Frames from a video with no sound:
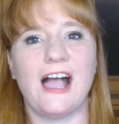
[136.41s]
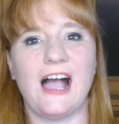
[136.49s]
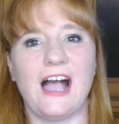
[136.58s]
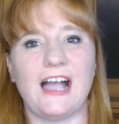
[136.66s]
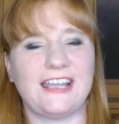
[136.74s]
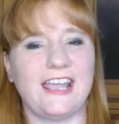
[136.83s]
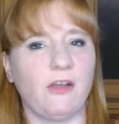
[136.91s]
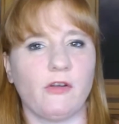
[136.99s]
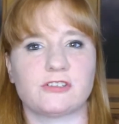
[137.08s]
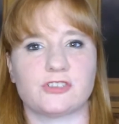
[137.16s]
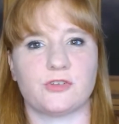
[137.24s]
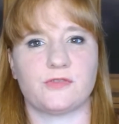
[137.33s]
a
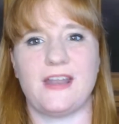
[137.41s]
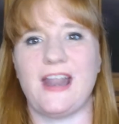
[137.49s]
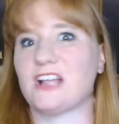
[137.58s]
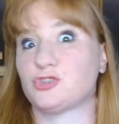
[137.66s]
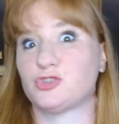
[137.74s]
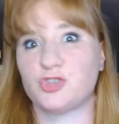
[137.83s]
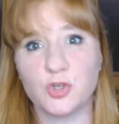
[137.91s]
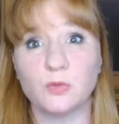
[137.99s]
character that has 2